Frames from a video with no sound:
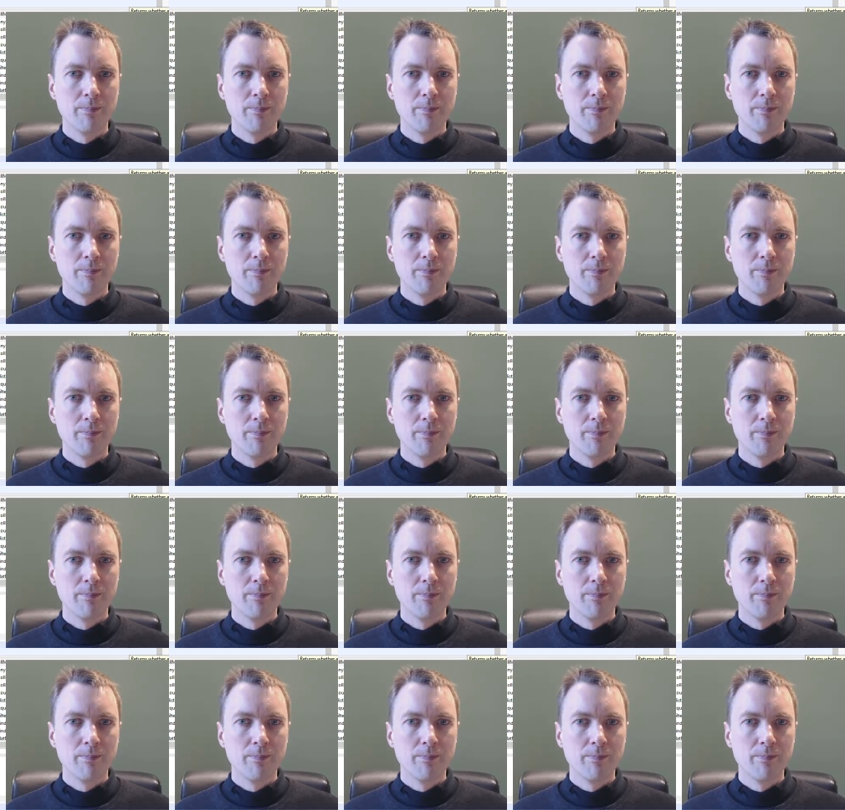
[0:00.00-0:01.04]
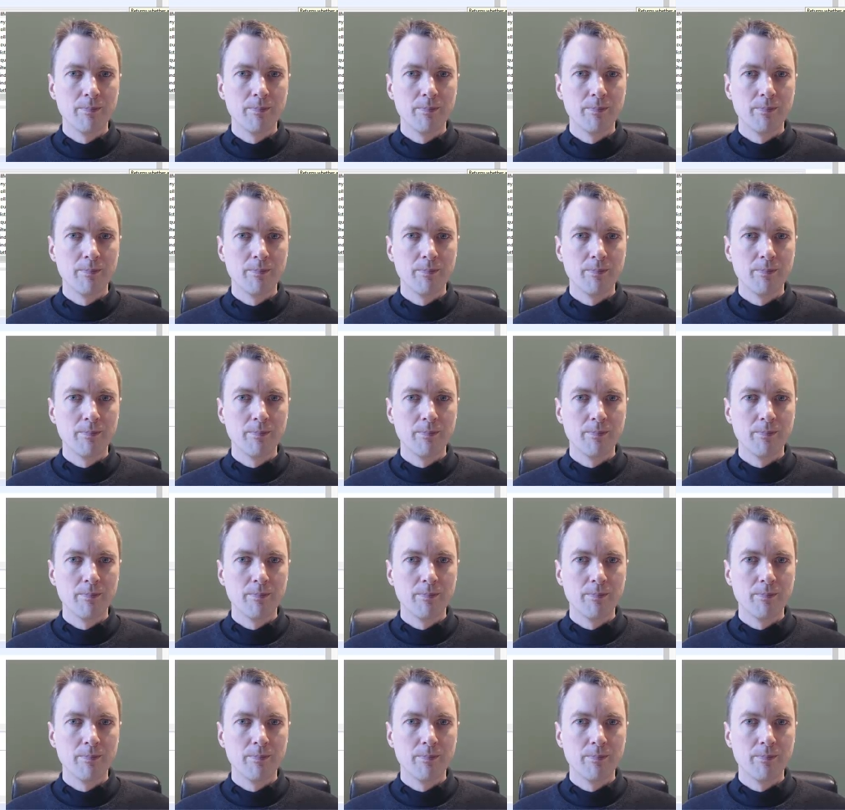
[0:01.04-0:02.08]

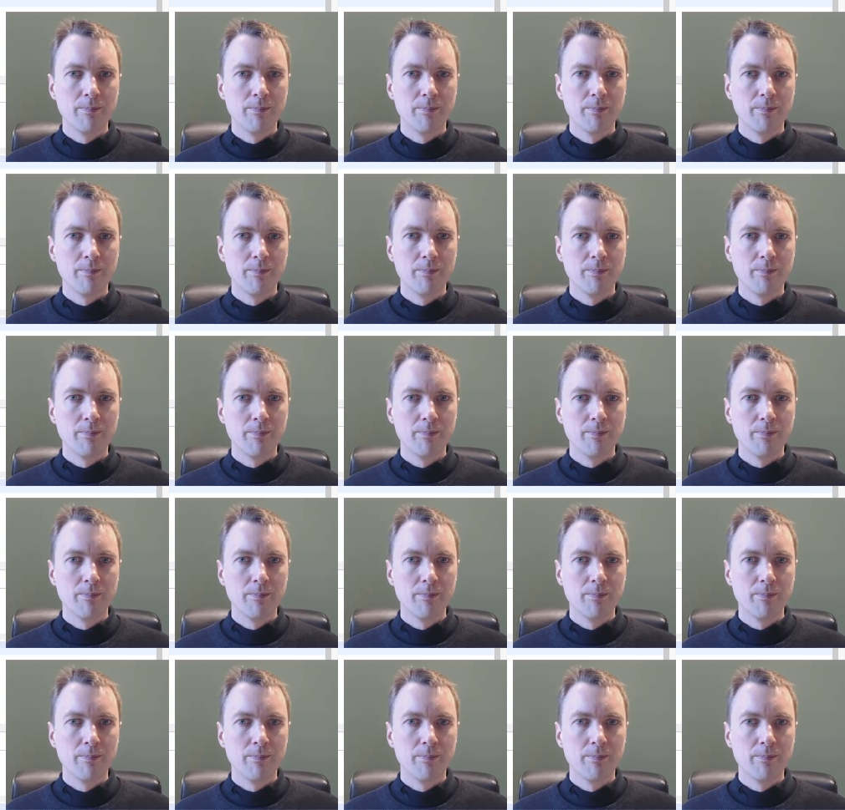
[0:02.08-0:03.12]
Nothing is said.